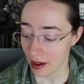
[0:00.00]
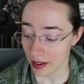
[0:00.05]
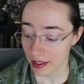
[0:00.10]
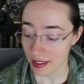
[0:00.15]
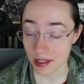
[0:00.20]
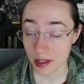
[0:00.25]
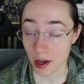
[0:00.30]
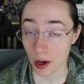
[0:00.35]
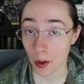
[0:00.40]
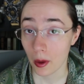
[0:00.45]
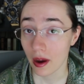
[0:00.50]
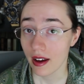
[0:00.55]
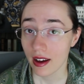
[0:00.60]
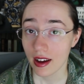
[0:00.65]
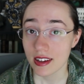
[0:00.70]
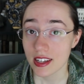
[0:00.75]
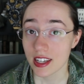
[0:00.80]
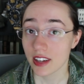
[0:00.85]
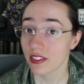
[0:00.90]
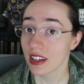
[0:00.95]
So
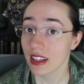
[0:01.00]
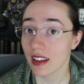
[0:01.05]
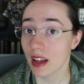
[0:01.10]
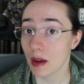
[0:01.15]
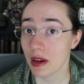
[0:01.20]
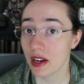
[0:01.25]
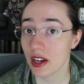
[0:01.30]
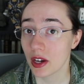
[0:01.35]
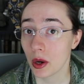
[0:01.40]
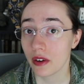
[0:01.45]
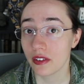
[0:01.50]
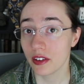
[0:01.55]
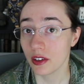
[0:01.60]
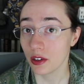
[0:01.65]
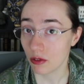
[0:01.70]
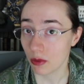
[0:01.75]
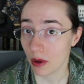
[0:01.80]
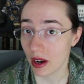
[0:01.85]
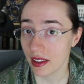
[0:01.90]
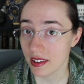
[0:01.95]
definitely let me know if
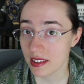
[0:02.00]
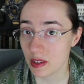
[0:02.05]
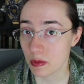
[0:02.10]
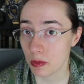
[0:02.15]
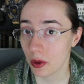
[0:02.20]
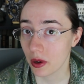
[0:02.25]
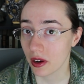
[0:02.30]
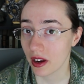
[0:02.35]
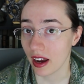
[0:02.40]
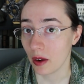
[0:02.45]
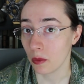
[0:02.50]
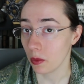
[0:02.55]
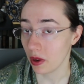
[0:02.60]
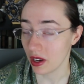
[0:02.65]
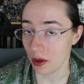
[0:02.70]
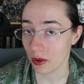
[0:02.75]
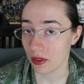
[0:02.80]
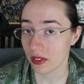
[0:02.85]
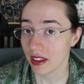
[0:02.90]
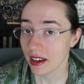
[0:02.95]
you've read this book and
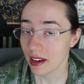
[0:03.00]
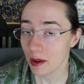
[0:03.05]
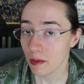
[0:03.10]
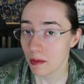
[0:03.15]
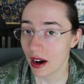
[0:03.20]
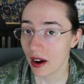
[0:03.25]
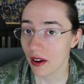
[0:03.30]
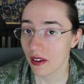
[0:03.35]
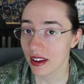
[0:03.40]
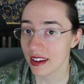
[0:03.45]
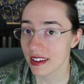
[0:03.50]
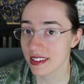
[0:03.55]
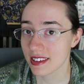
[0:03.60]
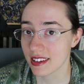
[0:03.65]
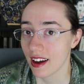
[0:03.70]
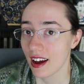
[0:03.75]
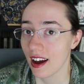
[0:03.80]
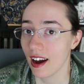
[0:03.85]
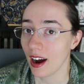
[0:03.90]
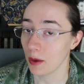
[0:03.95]
what you think about
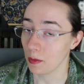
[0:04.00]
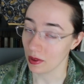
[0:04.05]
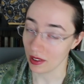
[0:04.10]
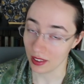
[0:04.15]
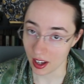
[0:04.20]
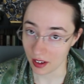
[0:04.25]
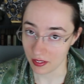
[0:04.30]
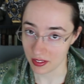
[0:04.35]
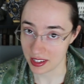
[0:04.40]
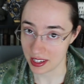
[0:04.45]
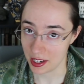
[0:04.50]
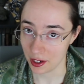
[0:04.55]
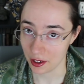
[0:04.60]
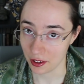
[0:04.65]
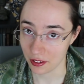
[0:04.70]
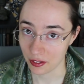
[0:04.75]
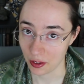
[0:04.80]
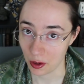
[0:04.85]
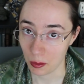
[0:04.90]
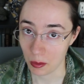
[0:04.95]
it. I would love to
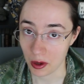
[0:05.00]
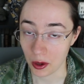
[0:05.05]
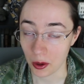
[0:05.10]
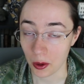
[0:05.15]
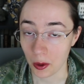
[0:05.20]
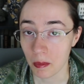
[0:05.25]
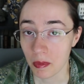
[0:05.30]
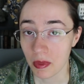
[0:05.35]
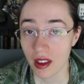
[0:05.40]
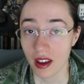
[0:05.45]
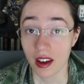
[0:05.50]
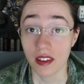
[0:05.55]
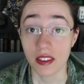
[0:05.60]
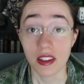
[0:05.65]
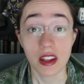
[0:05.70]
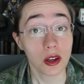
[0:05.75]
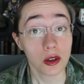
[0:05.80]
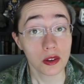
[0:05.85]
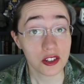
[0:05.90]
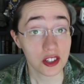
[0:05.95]
hear from you.
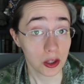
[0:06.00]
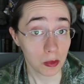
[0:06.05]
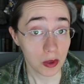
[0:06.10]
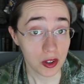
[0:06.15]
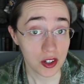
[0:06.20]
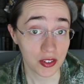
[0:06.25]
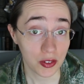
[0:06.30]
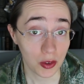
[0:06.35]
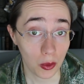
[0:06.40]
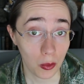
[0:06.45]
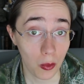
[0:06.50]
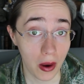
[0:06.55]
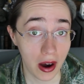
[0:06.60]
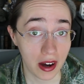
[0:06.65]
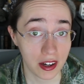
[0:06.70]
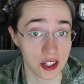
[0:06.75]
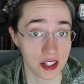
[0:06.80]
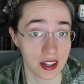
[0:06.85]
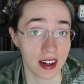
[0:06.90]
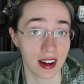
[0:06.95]
Thank you so much for
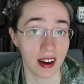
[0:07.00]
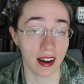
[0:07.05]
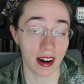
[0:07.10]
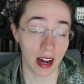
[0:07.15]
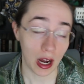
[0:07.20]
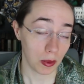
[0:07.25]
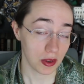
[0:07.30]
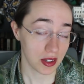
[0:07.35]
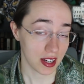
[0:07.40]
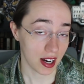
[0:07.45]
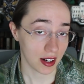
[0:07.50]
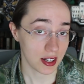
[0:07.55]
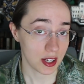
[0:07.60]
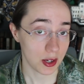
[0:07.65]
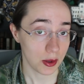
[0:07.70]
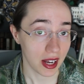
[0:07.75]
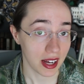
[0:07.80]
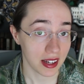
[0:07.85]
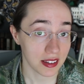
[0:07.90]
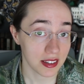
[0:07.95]
watching and I will talk to
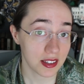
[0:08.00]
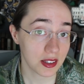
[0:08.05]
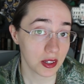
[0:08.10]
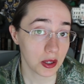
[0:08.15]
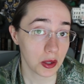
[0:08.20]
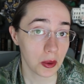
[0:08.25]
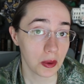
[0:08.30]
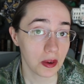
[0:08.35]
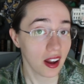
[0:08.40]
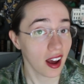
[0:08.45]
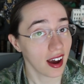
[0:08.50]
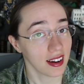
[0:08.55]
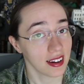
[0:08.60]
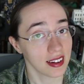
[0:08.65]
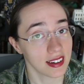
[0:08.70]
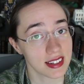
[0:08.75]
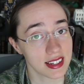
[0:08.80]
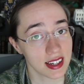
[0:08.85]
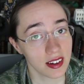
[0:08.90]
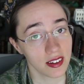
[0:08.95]
you again soon and
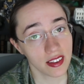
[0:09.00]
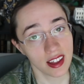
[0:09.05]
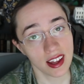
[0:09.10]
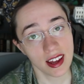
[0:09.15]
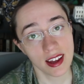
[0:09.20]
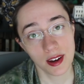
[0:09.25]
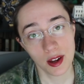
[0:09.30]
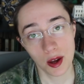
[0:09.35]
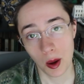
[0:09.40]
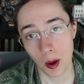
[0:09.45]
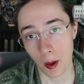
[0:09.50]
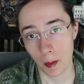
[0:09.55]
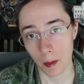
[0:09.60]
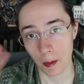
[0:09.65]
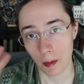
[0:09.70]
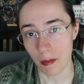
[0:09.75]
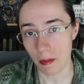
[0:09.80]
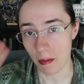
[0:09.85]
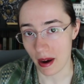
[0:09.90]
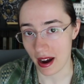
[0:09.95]
until then,
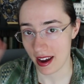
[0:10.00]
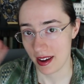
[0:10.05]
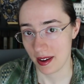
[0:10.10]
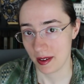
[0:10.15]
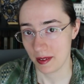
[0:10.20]
bye.